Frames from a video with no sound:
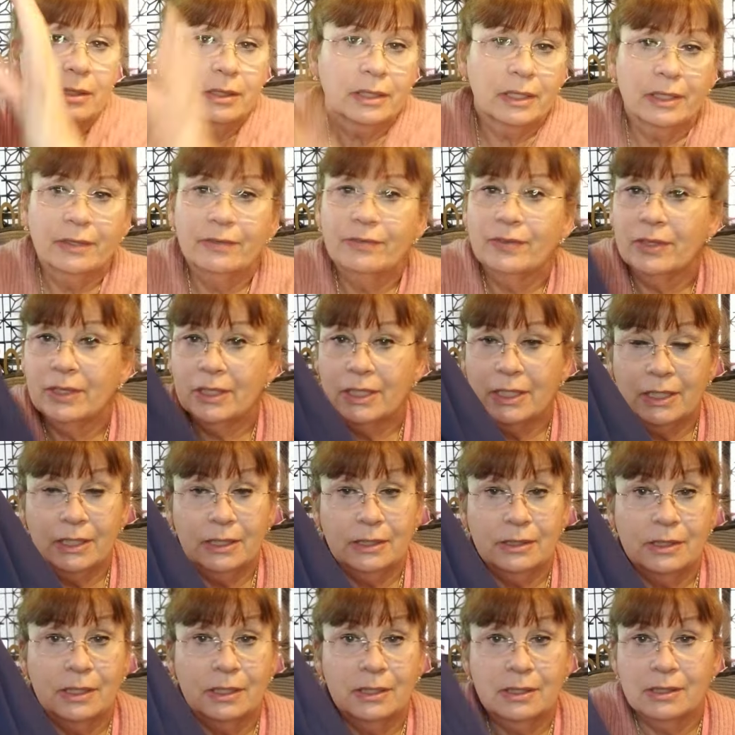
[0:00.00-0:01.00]
live in
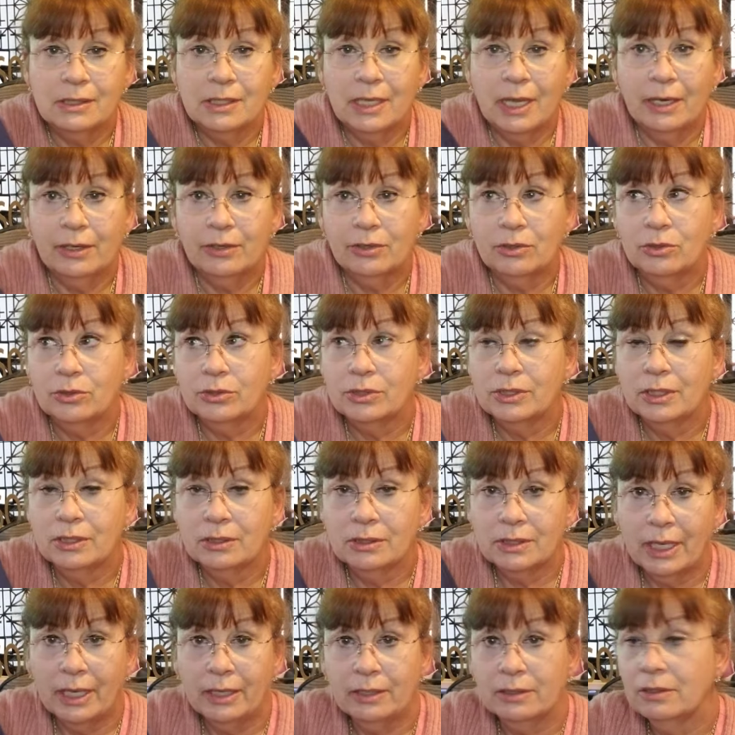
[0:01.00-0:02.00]
these and sandals and
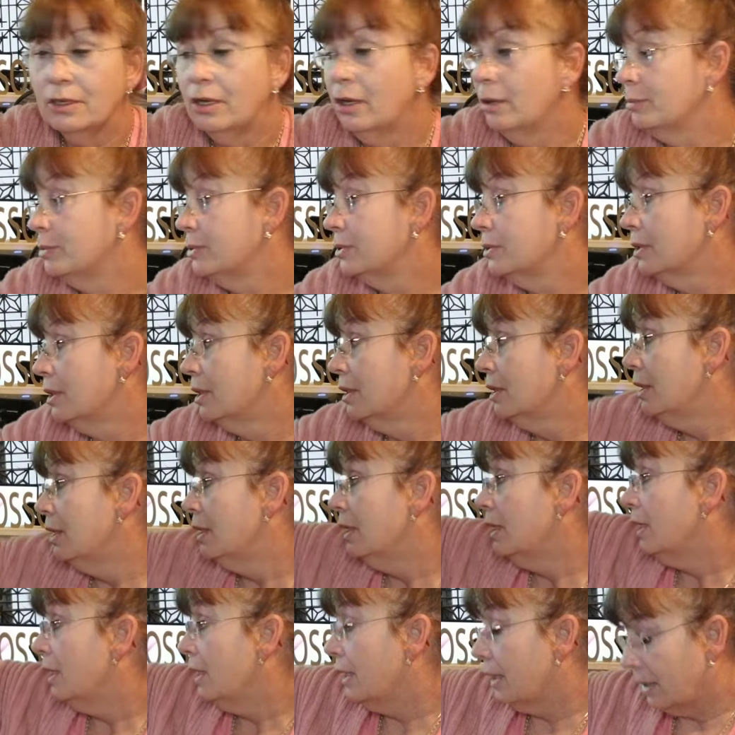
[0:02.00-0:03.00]
tank tops
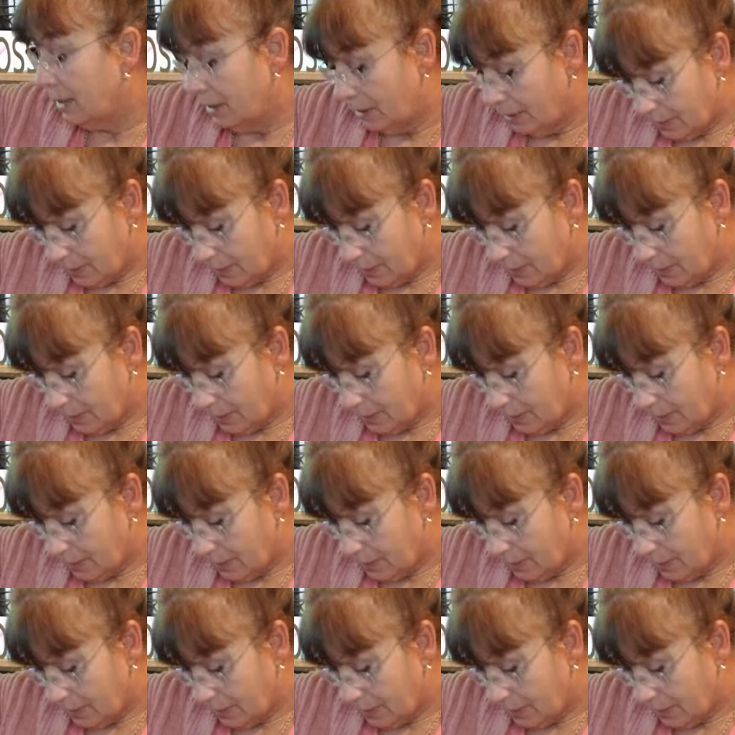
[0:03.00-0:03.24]
in